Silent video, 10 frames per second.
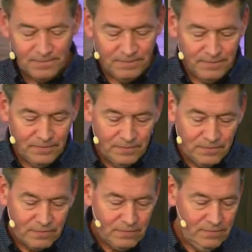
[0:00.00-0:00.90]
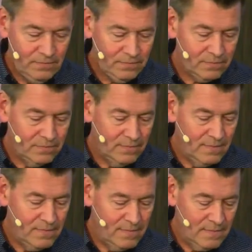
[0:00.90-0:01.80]

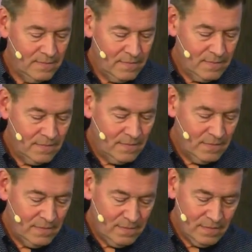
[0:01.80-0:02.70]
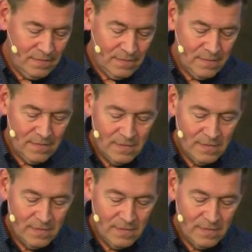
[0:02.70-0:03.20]
Nothing is said.